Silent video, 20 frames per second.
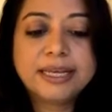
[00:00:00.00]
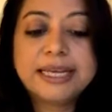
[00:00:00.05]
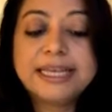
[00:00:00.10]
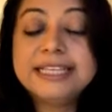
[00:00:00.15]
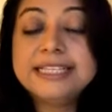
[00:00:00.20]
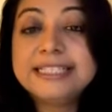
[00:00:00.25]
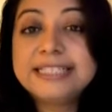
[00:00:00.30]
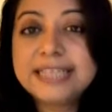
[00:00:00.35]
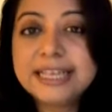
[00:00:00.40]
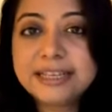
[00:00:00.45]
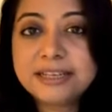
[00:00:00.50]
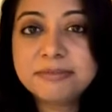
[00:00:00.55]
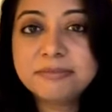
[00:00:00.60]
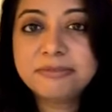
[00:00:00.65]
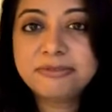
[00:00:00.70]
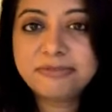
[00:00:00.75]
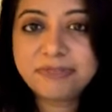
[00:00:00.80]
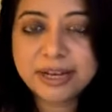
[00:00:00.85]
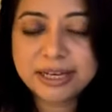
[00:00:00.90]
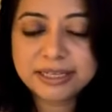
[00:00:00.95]
Interim
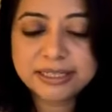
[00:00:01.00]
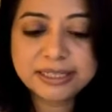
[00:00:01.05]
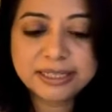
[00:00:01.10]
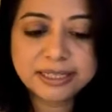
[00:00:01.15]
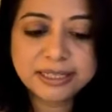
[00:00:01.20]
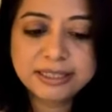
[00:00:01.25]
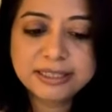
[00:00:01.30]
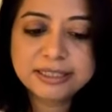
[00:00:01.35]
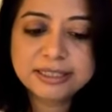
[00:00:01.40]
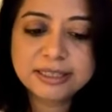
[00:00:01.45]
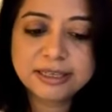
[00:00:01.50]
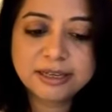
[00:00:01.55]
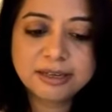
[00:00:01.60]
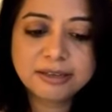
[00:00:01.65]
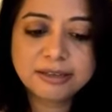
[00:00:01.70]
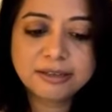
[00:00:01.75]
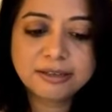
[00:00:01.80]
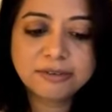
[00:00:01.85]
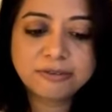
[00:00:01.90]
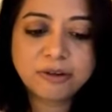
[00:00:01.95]
findings
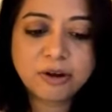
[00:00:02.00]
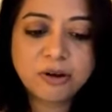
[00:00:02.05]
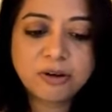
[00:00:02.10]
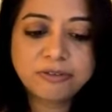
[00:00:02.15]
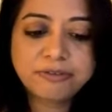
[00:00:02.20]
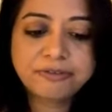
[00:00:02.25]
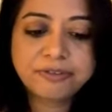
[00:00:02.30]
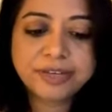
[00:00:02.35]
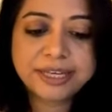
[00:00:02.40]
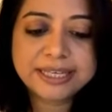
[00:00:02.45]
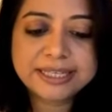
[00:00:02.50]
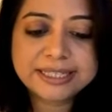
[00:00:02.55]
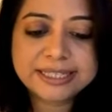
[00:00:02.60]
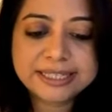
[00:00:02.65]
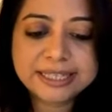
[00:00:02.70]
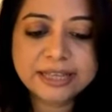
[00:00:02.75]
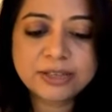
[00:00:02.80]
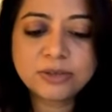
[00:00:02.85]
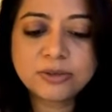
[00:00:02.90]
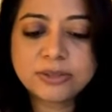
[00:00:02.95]
of a
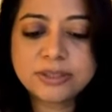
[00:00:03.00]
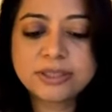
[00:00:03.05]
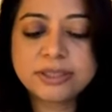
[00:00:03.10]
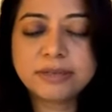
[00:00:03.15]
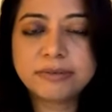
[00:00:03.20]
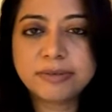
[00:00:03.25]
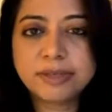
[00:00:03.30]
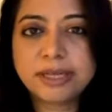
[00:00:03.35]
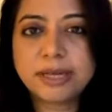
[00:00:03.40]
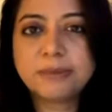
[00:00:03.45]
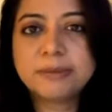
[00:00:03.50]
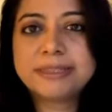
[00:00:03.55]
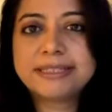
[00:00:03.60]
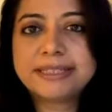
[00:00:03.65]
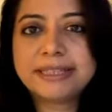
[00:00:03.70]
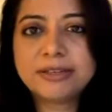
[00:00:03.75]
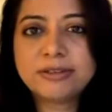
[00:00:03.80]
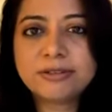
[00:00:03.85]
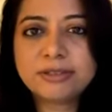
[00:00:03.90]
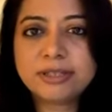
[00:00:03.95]
Sero survey. Now, a
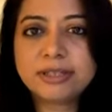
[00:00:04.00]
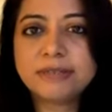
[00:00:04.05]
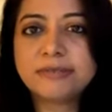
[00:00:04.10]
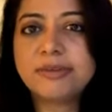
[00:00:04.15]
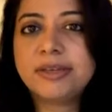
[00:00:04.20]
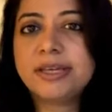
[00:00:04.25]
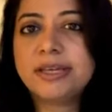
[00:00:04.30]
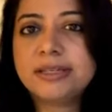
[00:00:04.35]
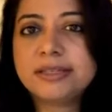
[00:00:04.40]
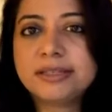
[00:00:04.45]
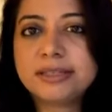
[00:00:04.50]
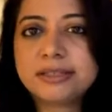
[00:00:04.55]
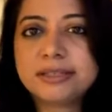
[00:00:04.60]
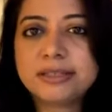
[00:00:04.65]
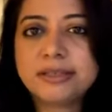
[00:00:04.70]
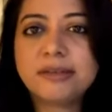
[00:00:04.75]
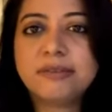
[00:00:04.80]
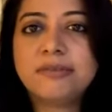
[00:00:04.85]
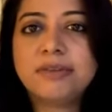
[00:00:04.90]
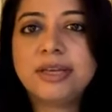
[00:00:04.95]
Sero survey is a
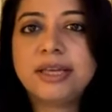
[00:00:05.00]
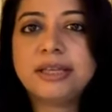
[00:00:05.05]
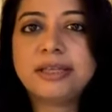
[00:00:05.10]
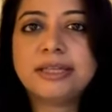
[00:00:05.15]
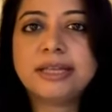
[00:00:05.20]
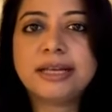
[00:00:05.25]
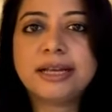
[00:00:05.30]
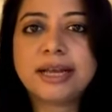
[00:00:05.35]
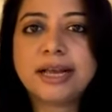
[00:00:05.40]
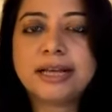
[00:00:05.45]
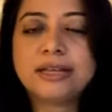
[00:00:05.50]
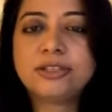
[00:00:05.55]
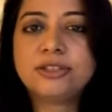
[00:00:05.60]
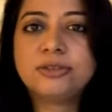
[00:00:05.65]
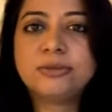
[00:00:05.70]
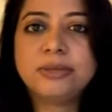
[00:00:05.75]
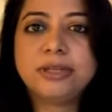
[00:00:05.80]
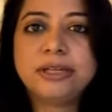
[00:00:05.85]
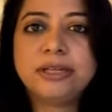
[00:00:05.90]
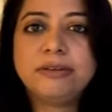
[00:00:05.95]
survey that
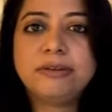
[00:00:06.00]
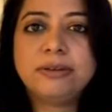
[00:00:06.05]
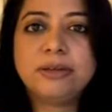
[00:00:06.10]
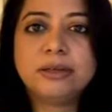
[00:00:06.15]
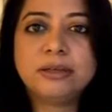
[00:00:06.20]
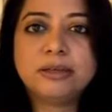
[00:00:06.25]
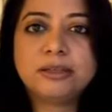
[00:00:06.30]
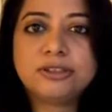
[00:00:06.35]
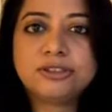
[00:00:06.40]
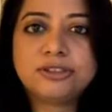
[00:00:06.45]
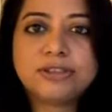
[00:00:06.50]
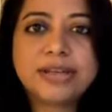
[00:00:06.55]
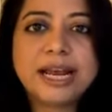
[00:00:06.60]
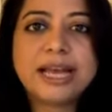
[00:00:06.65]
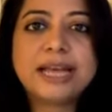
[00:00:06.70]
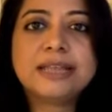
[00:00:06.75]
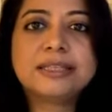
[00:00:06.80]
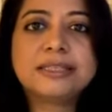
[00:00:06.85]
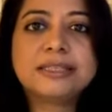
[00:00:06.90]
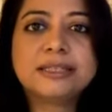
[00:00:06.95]
actually
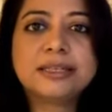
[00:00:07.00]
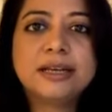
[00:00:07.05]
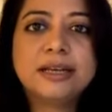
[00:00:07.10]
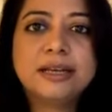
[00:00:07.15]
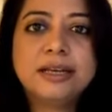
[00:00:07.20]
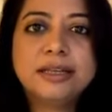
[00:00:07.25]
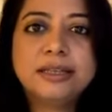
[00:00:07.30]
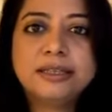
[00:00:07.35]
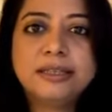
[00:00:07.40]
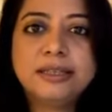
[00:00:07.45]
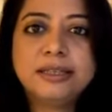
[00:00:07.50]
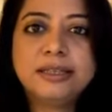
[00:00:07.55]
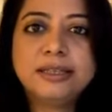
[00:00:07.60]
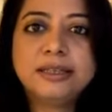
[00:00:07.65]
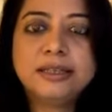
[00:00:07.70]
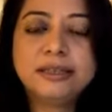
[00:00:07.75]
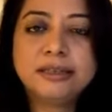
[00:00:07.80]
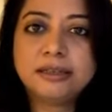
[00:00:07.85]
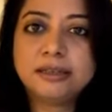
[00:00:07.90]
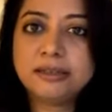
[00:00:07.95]
tracks
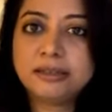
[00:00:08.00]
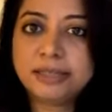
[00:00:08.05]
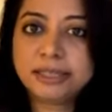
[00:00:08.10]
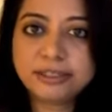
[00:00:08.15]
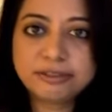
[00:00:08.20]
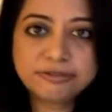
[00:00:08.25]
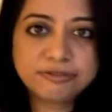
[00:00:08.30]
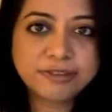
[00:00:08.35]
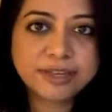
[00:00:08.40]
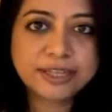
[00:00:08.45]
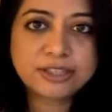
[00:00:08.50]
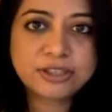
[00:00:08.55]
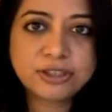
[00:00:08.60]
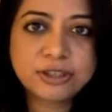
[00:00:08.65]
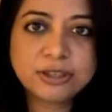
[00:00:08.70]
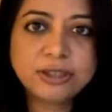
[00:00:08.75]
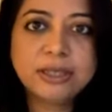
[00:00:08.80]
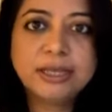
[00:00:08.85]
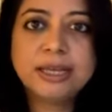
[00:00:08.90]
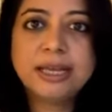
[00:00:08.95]
the
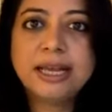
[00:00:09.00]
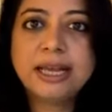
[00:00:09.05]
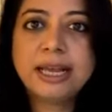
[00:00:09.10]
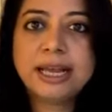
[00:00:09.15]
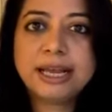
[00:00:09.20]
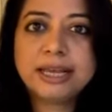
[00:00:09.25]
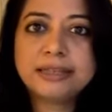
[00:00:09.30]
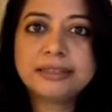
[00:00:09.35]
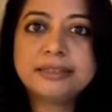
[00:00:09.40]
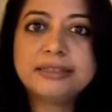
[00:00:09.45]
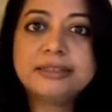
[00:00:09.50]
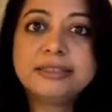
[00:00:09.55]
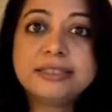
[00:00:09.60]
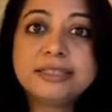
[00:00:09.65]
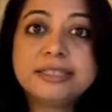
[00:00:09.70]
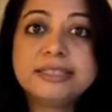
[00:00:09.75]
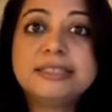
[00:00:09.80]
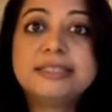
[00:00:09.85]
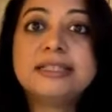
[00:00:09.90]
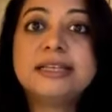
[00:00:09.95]
infection and the
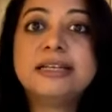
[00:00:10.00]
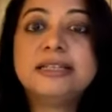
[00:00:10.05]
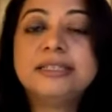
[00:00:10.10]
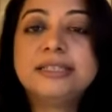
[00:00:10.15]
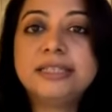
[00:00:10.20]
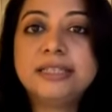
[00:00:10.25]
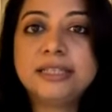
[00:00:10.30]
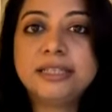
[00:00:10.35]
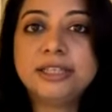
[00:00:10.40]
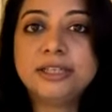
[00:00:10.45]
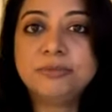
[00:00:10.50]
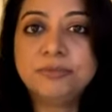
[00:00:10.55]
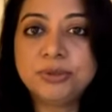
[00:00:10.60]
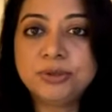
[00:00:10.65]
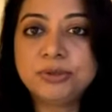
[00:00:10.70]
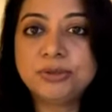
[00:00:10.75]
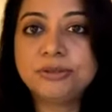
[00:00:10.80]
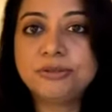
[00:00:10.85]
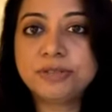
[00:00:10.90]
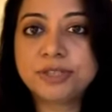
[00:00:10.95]
resulting
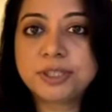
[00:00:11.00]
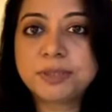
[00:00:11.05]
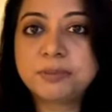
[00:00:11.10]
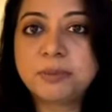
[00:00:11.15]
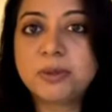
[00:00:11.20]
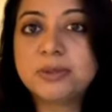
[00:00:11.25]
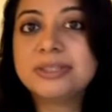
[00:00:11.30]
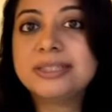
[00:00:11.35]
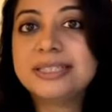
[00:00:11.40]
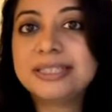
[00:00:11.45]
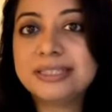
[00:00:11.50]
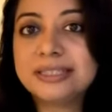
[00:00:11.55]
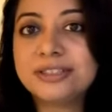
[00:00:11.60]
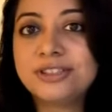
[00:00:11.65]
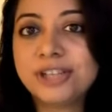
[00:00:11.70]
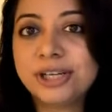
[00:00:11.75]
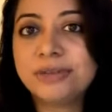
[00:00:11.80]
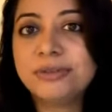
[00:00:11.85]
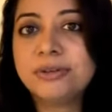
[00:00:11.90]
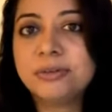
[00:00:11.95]
immunoresponse in the
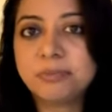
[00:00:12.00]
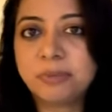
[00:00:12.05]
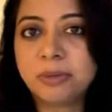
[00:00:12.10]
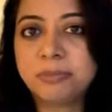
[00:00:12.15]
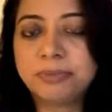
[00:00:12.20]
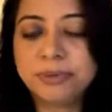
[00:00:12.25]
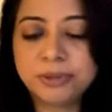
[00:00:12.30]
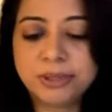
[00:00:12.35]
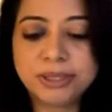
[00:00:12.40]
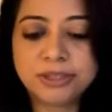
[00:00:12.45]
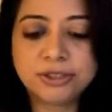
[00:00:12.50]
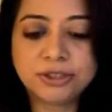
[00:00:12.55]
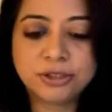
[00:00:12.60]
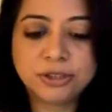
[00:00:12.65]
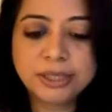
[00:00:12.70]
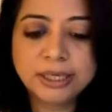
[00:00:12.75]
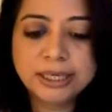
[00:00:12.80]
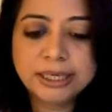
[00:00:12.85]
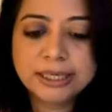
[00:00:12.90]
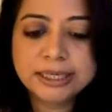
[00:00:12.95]
general
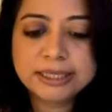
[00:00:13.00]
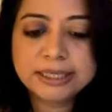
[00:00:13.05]
population.